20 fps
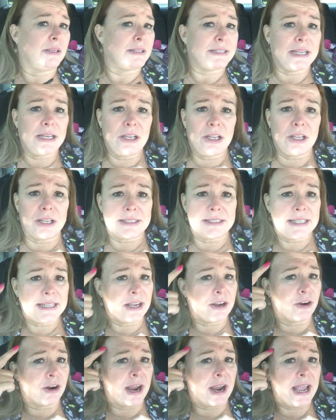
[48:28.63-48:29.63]
See, look, see
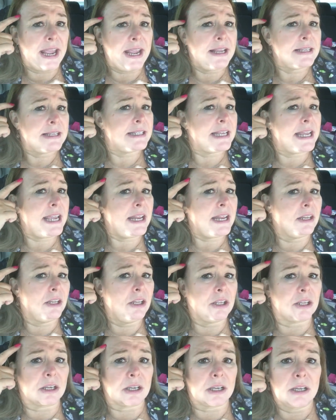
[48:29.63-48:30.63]
that gray? See it?
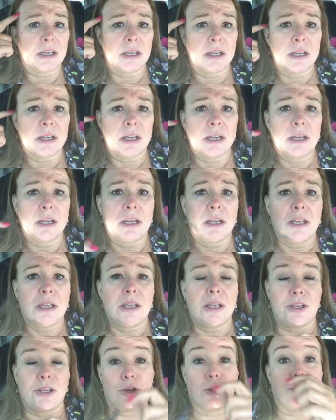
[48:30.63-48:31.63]
Look.
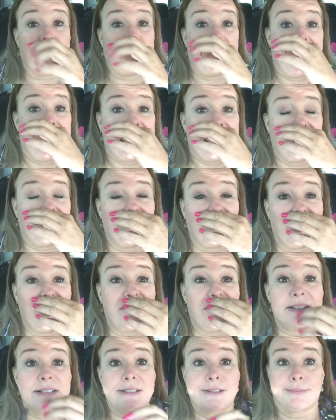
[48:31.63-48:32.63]
You're a bad
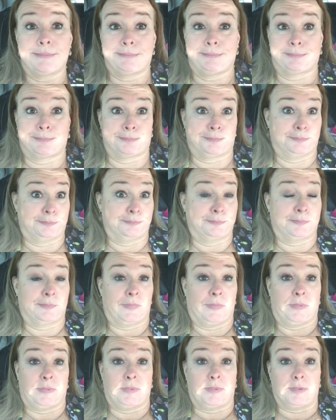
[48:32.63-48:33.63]
influence.
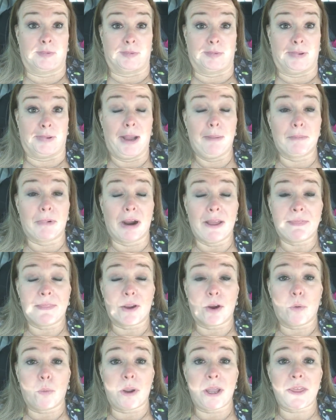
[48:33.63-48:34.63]
Well, I'm right
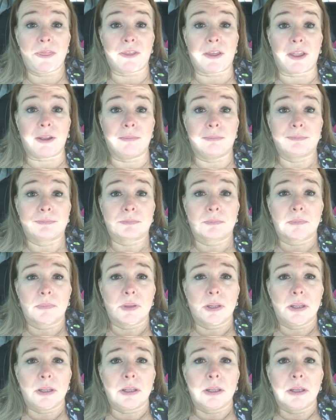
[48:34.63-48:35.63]
there with you.
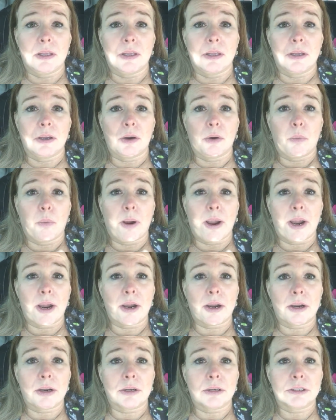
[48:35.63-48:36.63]

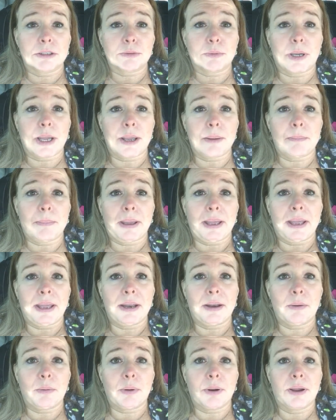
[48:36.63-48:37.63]
Where's
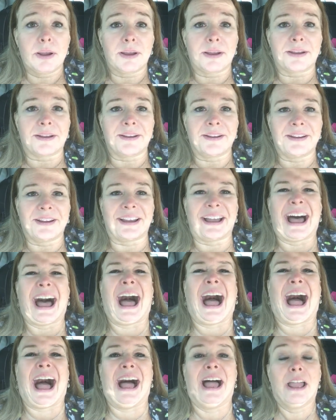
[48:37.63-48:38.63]
my
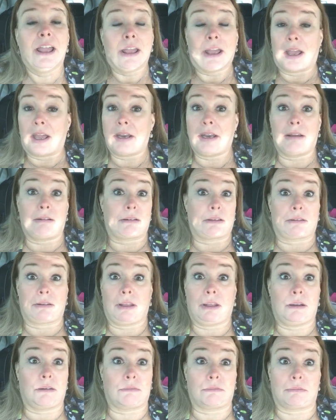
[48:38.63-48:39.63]
bad? I know, because
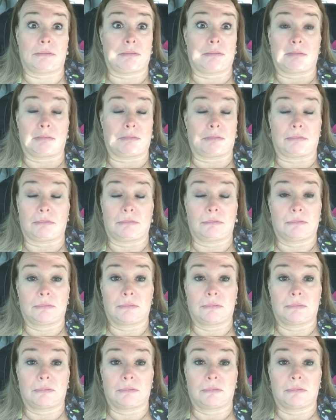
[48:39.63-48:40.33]
I don't...